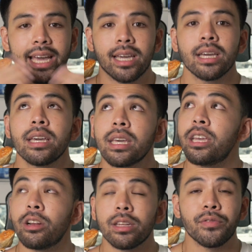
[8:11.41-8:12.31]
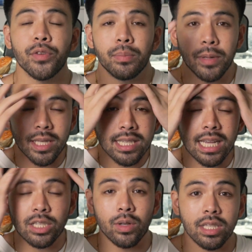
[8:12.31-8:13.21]
like here in the Philippines.
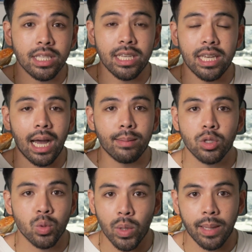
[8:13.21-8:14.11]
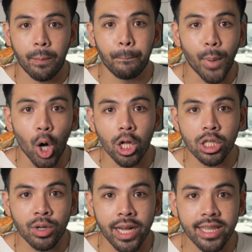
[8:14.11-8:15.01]
As you can see, I'm sweating
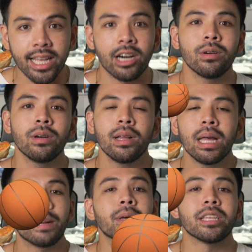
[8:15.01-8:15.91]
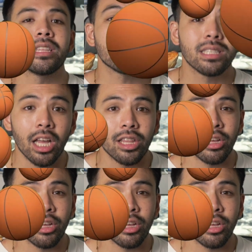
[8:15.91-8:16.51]
balls right now, but it is none